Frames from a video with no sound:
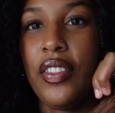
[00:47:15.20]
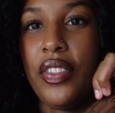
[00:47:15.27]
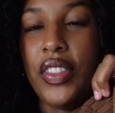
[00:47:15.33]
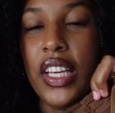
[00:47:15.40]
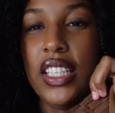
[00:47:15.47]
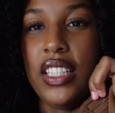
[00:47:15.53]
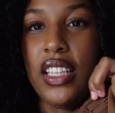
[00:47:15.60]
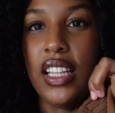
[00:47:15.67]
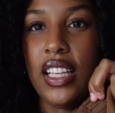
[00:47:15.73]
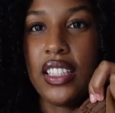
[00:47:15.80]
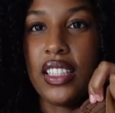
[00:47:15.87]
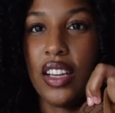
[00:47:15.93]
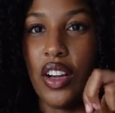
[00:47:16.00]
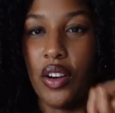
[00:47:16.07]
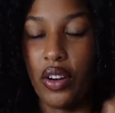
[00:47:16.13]
This and this
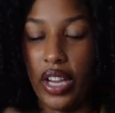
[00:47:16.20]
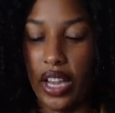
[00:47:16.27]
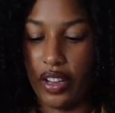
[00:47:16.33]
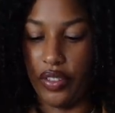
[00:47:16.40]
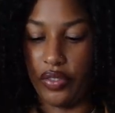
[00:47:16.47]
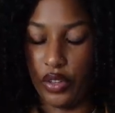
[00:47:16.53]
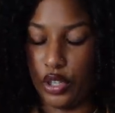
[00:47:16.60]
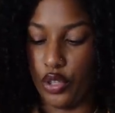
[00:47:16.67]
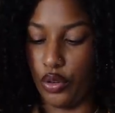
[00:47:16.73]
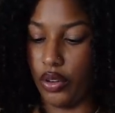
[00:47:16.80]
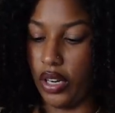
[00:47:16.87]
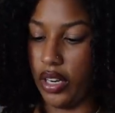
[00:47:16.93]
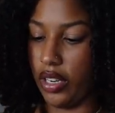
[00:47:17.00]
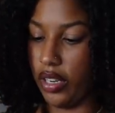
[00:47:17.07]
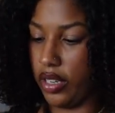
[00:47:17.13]
could go together for
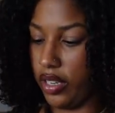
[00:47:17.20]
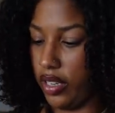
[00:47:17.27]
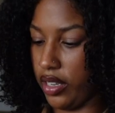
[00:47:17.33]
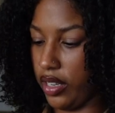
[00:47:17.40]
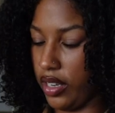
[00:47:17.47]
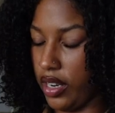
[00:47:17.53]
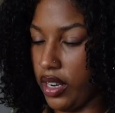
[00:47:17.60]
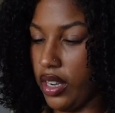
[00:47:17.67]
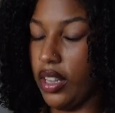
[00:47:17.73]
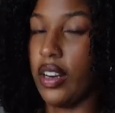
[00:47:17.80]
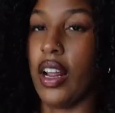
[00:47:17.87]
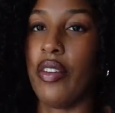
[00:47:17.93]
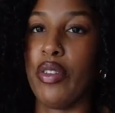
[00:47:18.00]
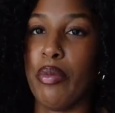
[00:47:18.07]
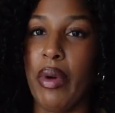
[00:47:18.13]
sure.
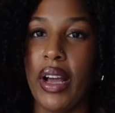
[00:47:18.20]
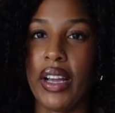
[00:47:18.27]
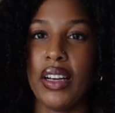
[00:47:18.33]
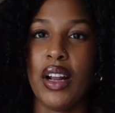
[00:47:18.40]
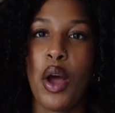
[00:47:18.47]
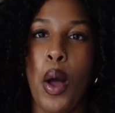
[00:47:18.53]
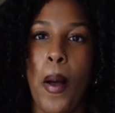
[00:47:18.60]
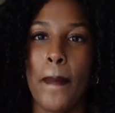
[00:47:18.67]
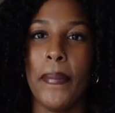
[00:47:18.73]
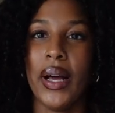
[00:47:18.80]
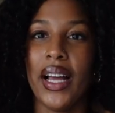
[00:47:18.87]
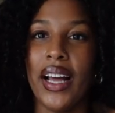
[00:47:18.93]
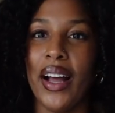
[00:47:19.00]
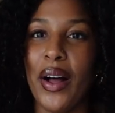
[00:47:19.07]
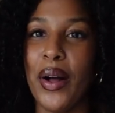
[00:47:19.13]
Never mind.
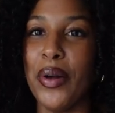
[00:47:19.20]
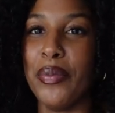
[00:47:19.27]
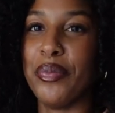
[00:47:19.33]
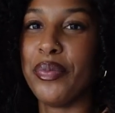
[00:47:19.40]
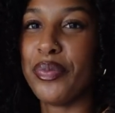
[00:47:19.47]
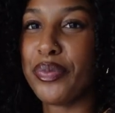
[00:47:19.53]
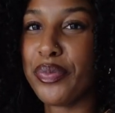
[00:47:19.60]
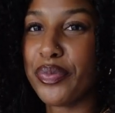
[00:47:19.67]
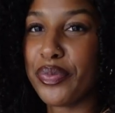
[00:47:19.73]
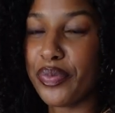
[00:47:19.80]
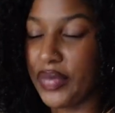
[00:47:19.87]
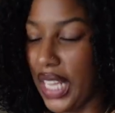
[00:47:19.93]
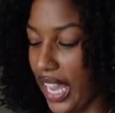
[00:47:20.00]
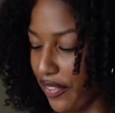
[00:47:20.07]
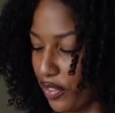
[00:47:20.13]
But um,
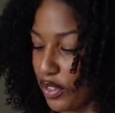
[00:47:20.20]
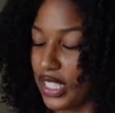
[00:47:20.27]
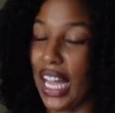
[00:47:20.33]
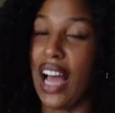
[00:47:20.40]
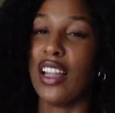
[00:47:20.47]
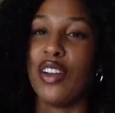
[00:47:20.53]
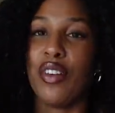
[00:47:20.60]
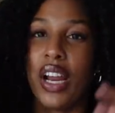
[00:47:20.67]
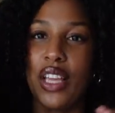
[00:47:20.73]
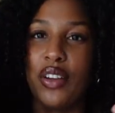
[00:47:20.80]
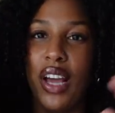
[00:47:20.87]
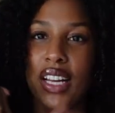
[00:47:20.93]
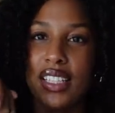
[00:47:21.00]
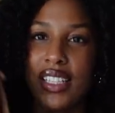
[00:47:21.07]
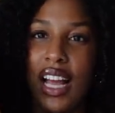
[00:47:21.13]
if you style it right, you
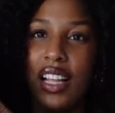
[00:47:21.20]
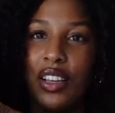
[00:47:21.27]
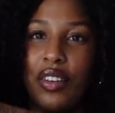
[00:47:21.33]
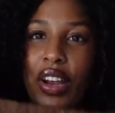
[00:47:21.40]
gotta style it